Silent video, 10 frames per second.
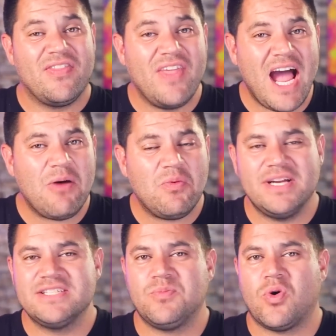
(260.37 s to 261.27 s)
That
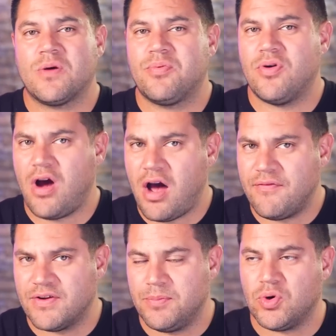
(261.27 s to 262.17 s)
one is more
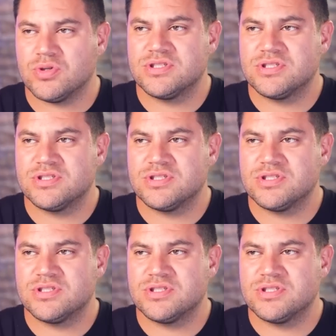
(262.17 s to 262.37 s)
profitable.